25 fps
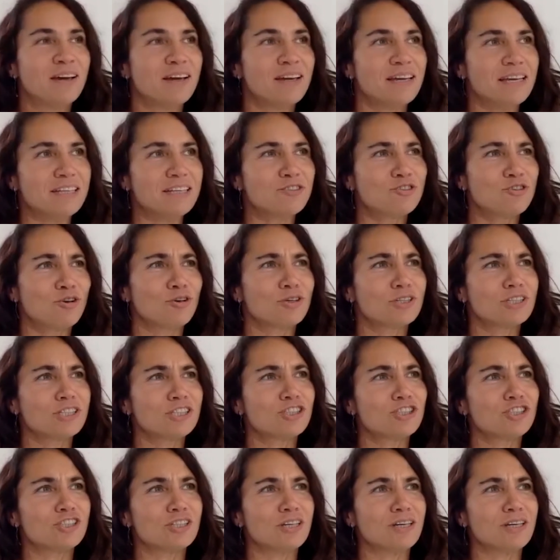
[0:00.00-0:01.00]
In
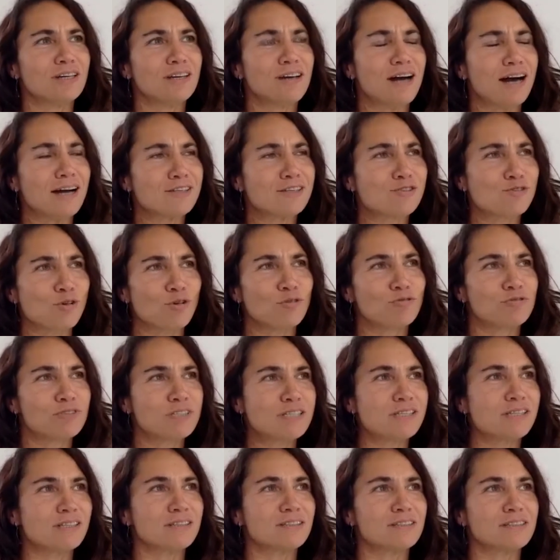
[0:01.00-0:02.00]
Turkish, I saw
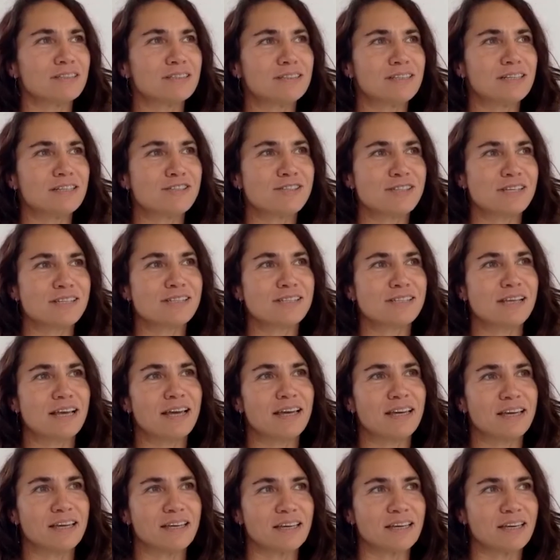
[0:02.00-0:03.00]
recently, there's a
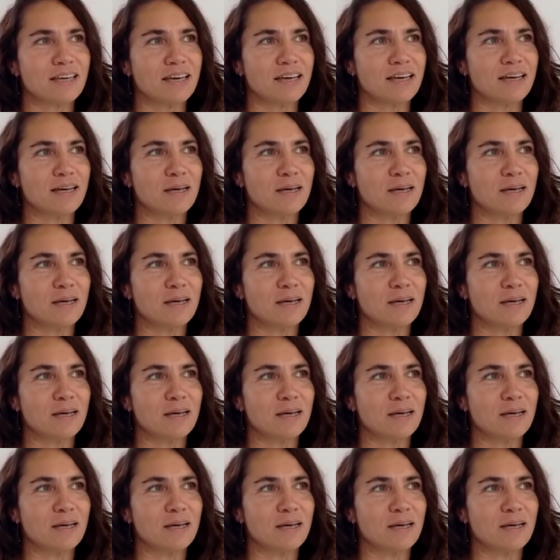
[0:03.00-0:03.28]
saying,